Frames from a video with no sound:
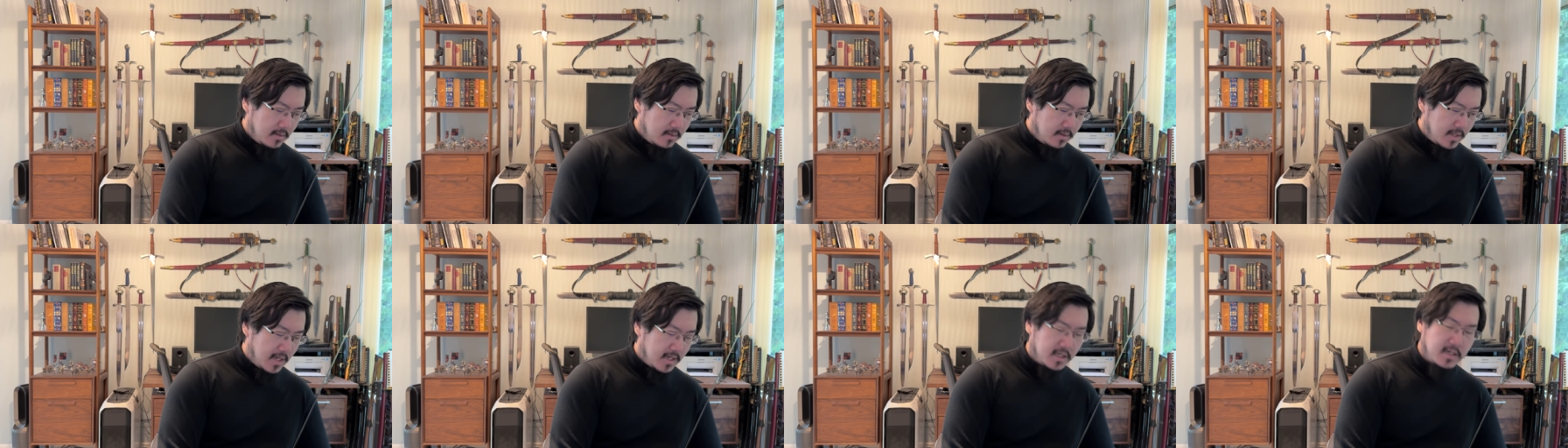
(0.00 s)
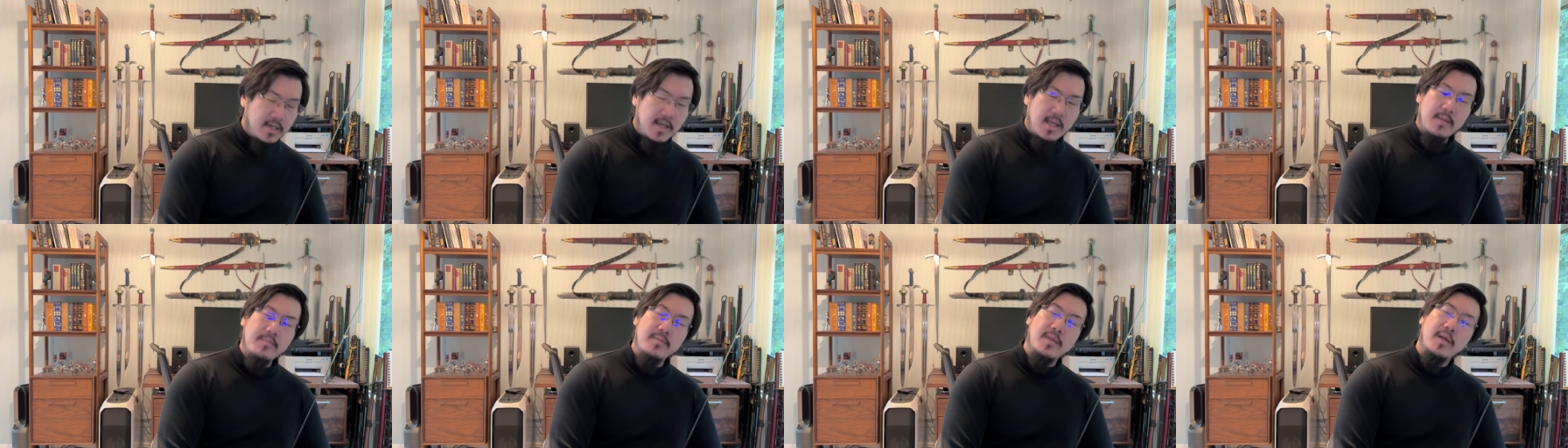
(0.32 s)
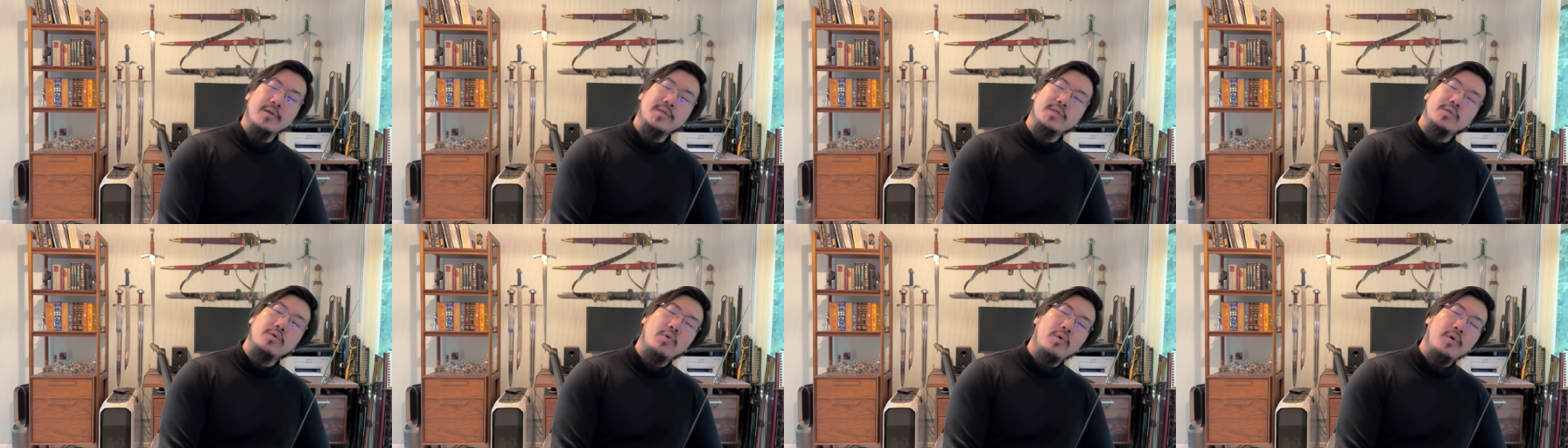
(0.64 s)
they claim
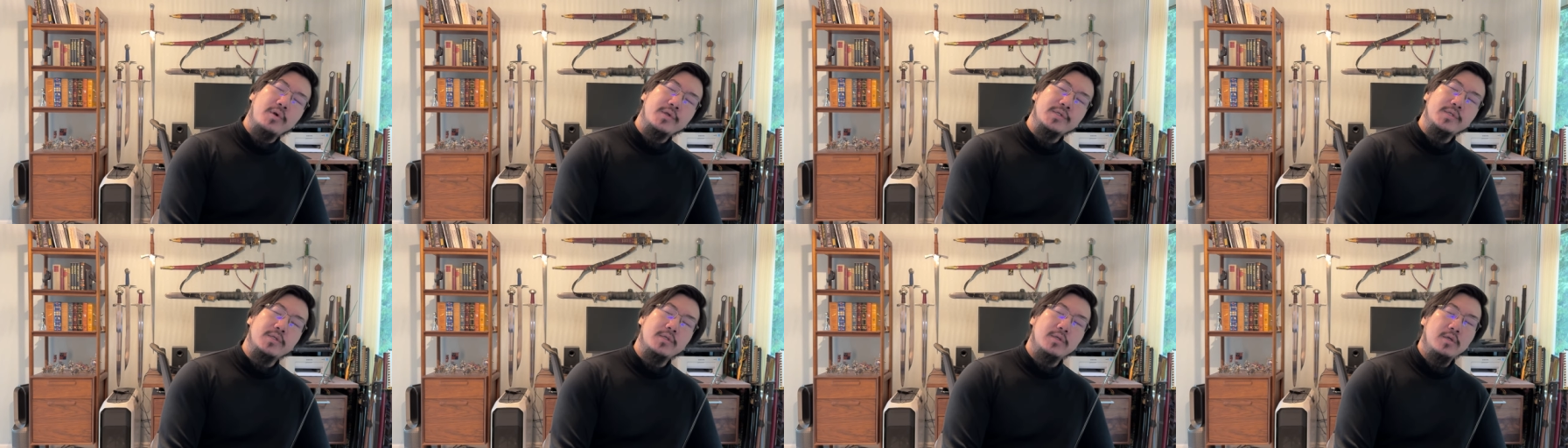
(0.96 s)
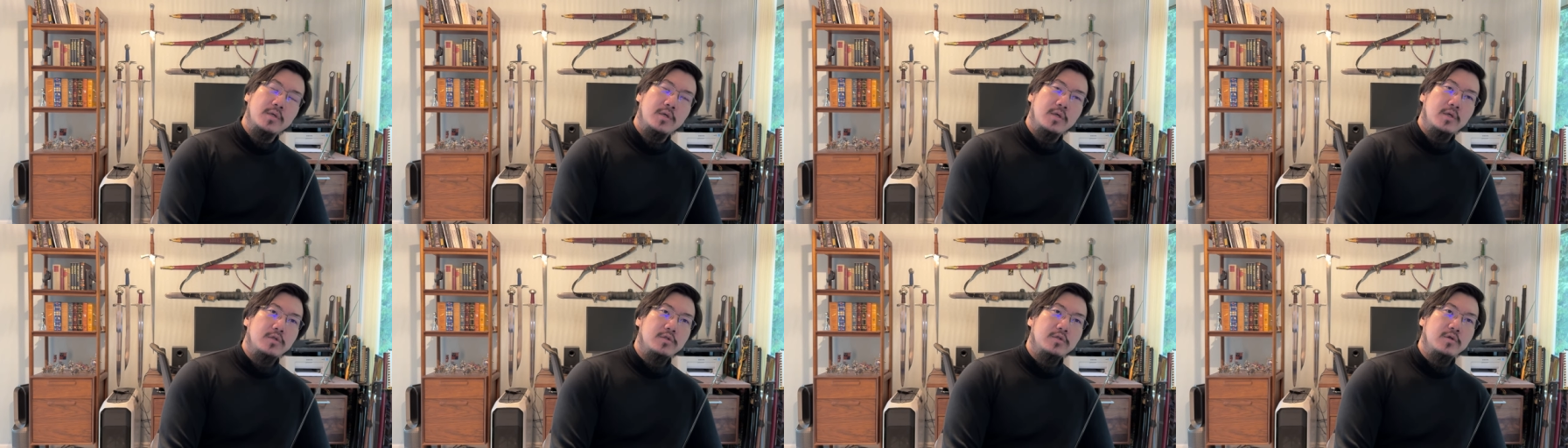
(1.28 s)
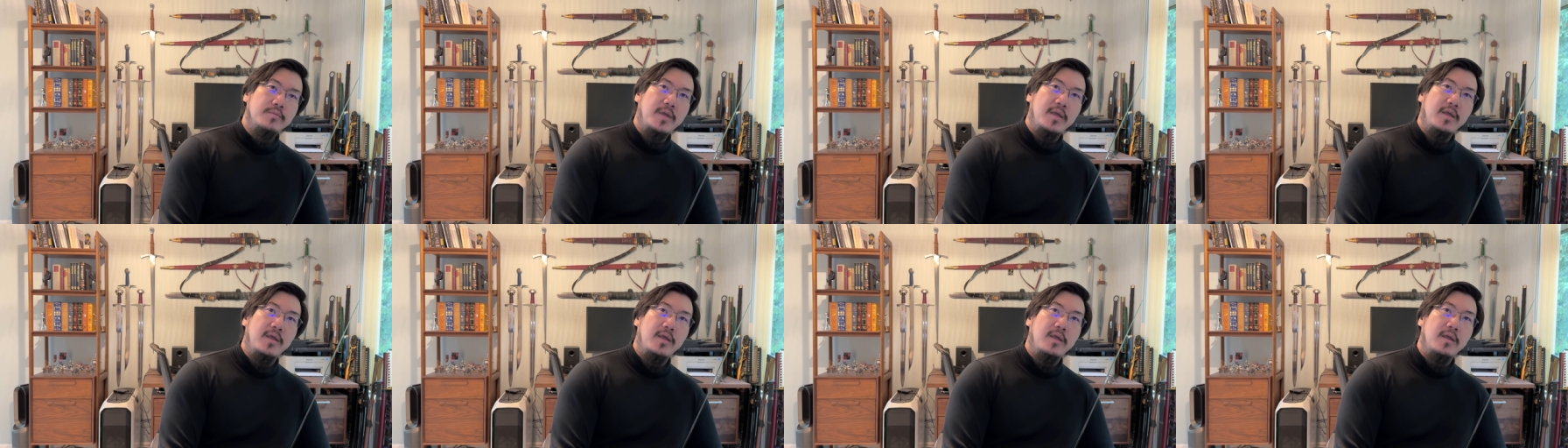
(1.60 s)
their swords to
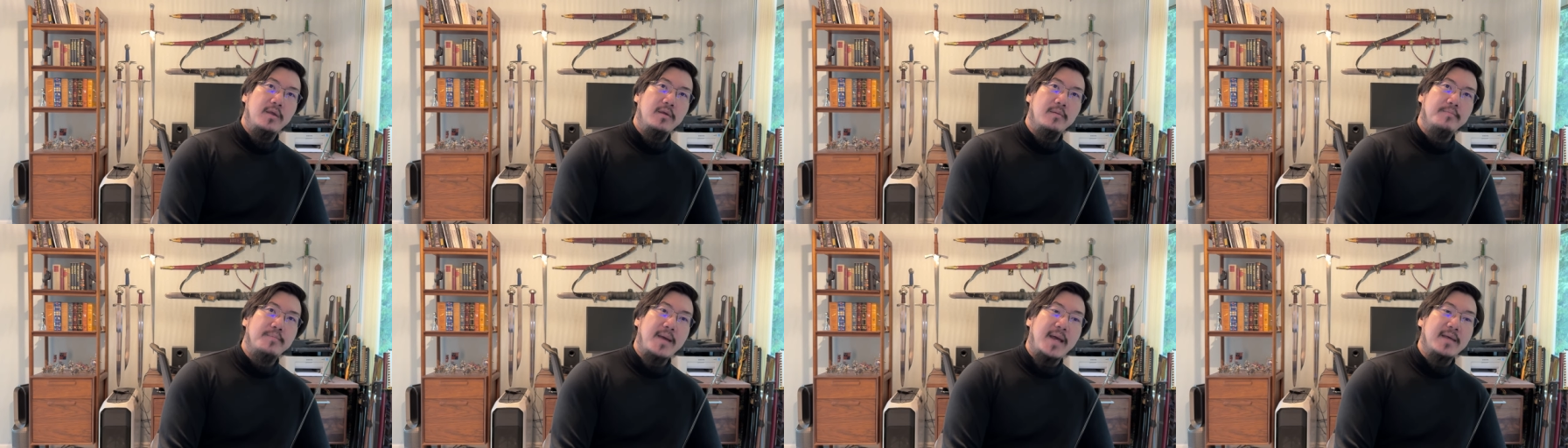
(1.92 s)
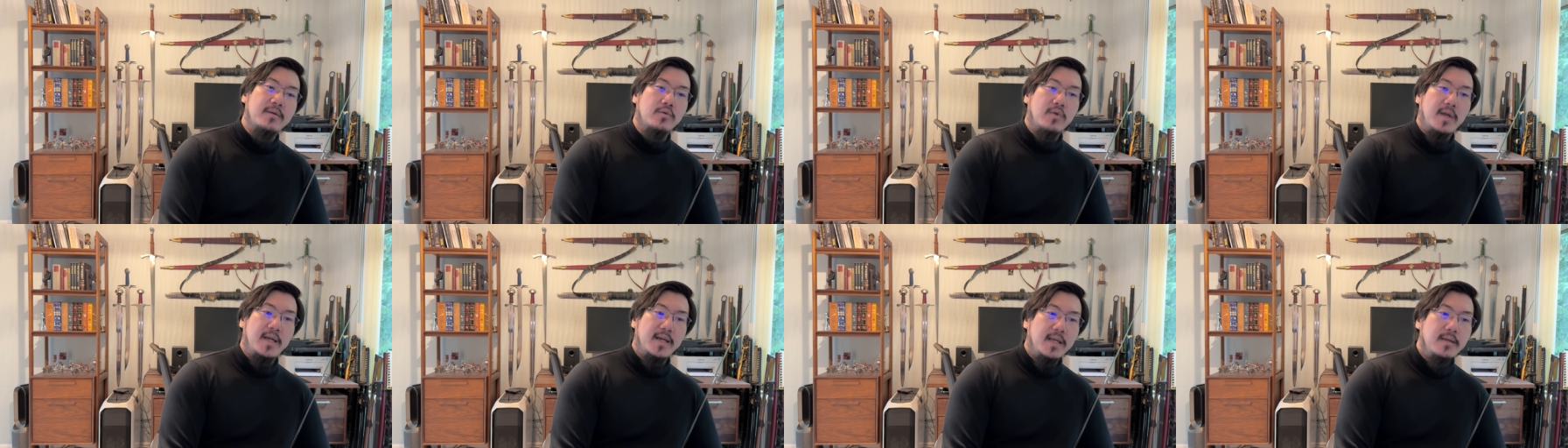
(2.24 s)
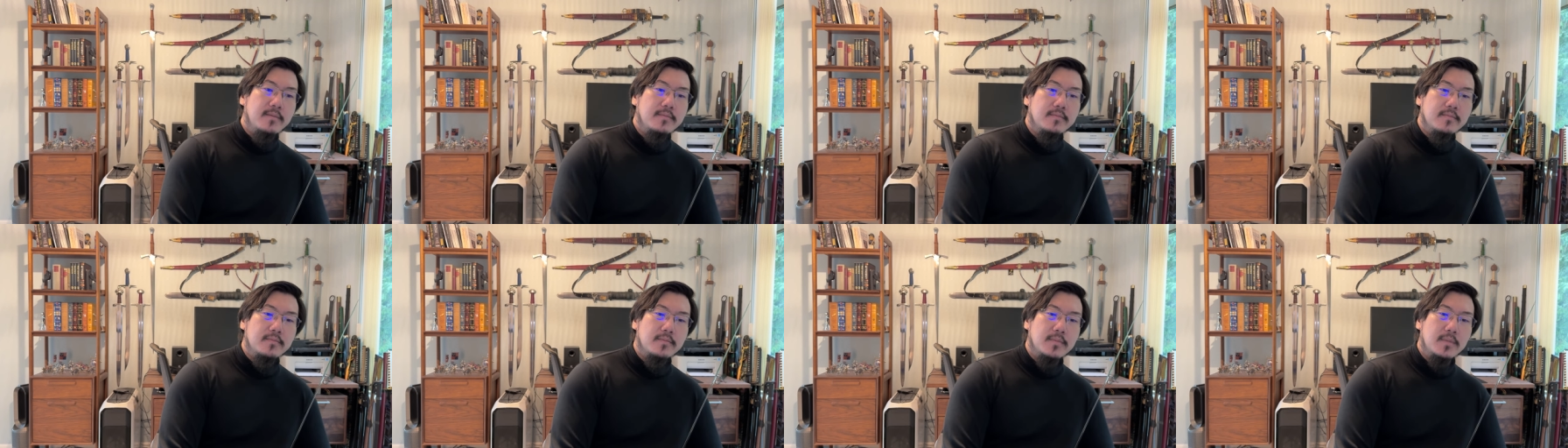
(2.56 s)
be battle ready,
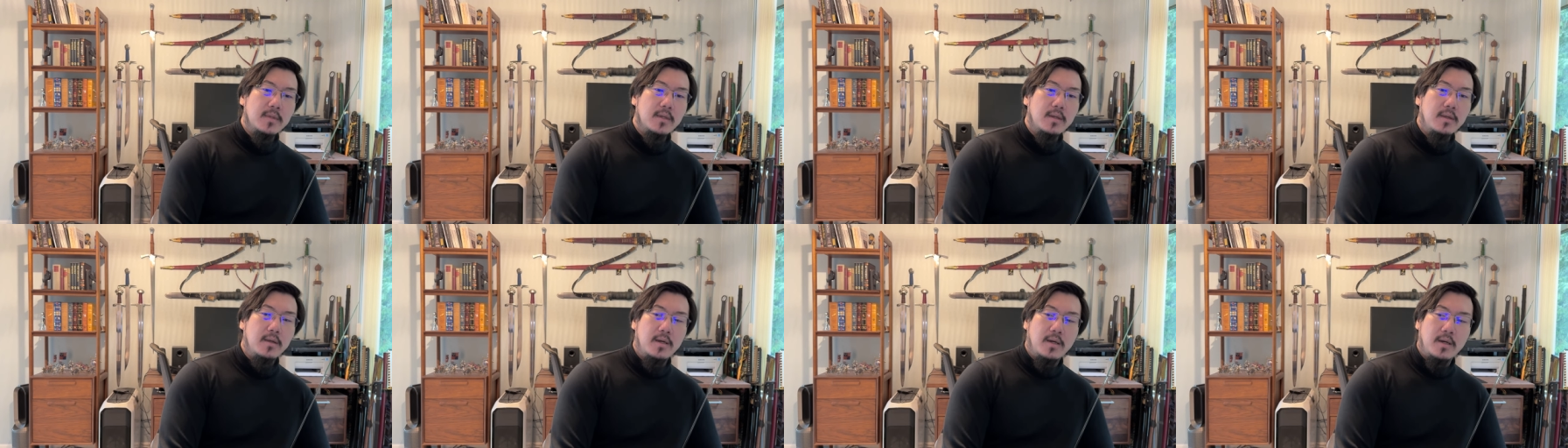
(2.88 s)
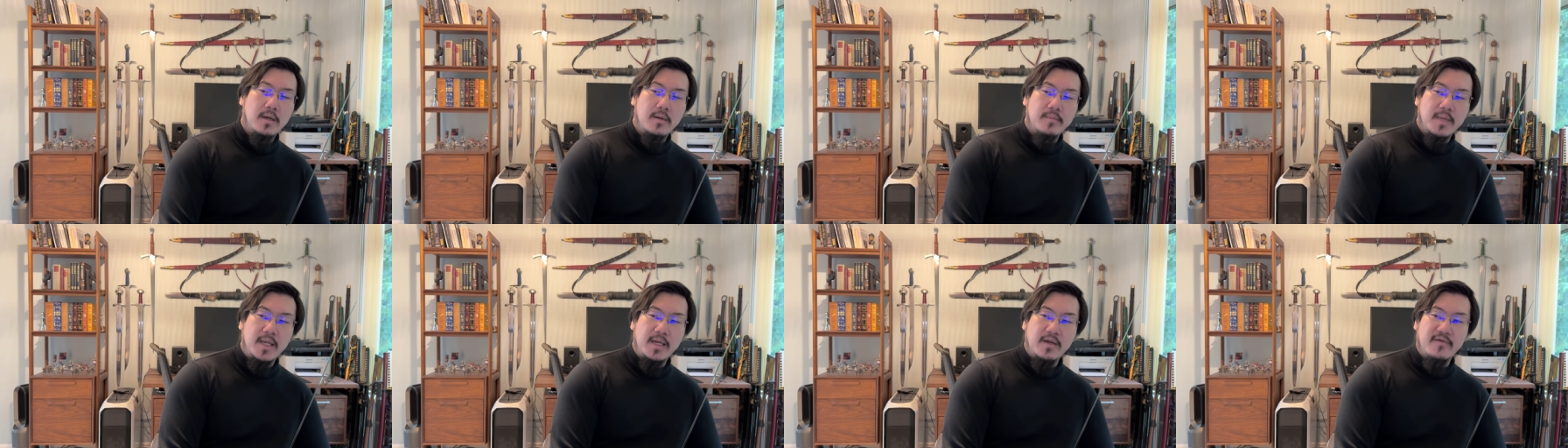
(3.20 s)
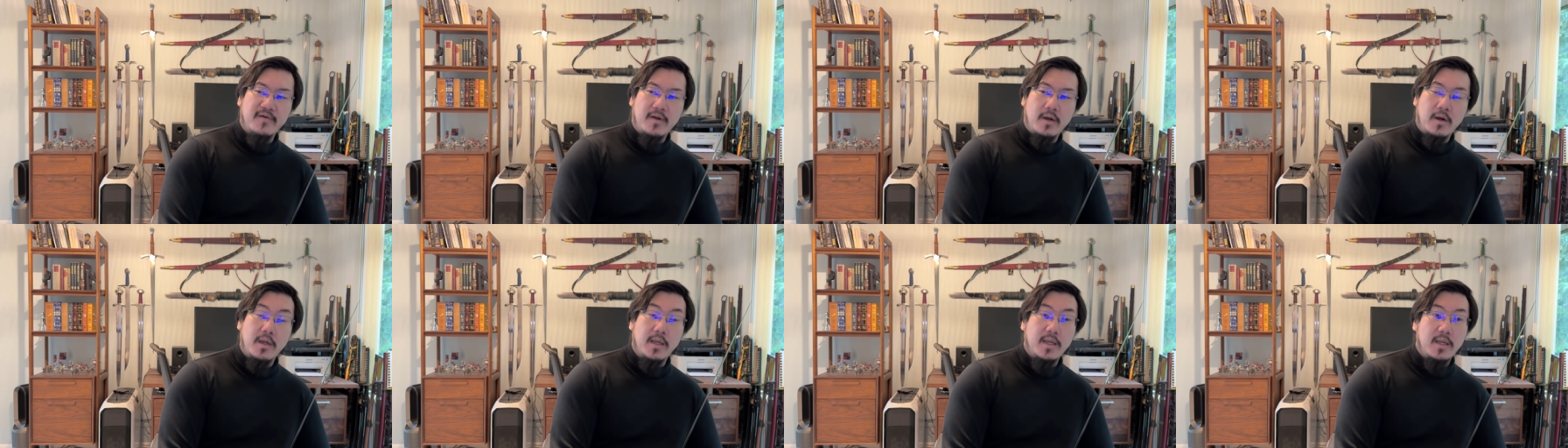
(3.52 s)
uh, made
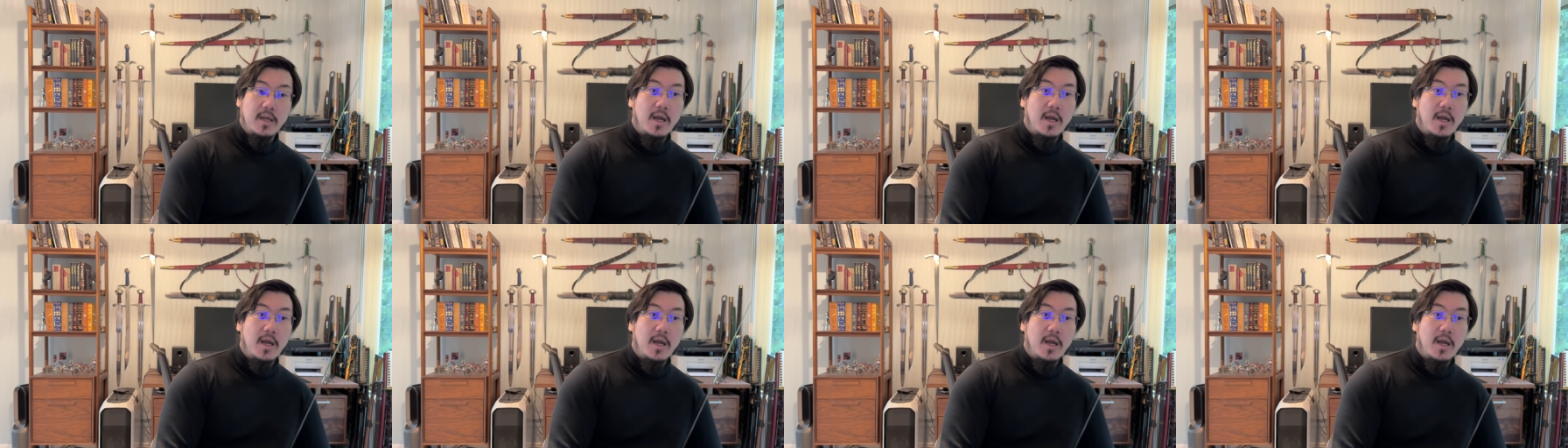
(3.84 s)
of hard,